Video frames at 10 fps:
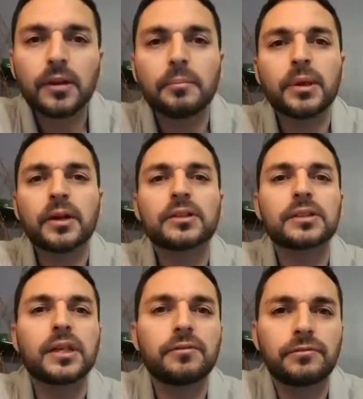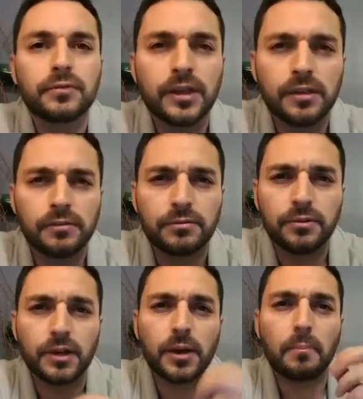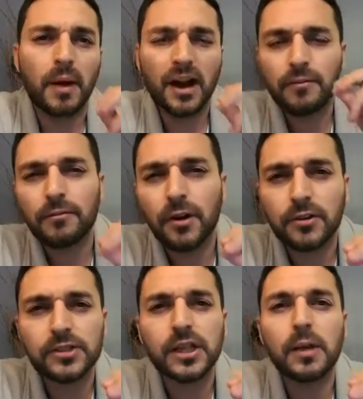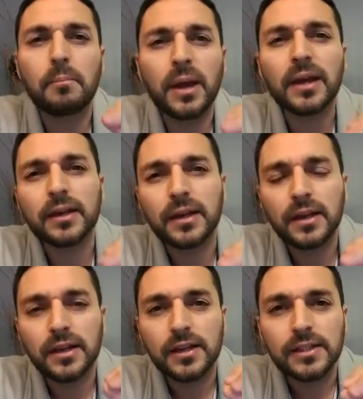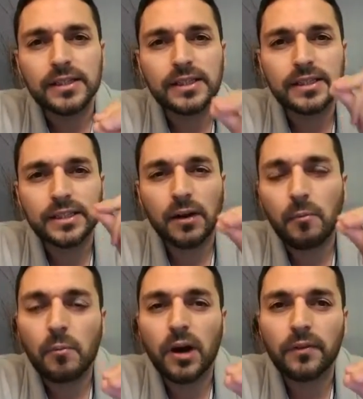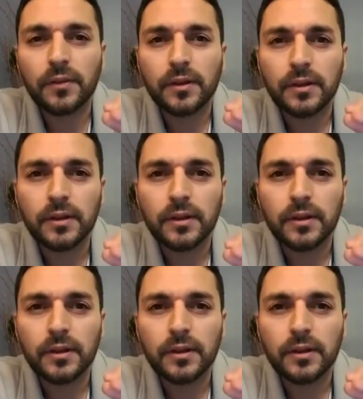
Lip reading: because if my thoughts can make some